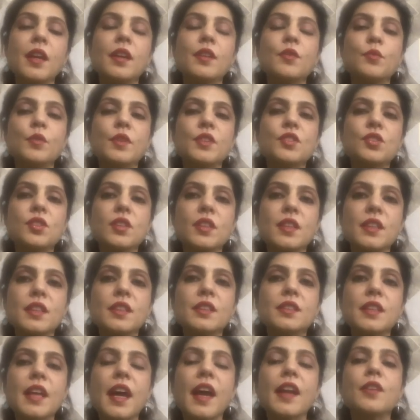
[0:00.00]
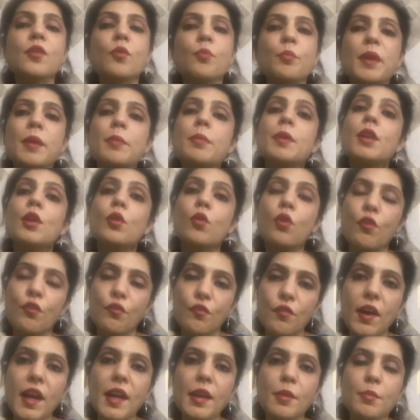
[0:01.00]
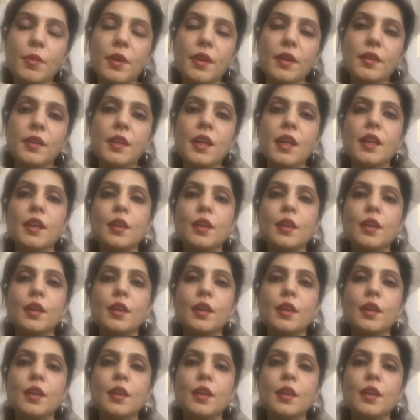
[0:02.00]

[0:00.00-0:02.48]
which is, and maybe low fiber,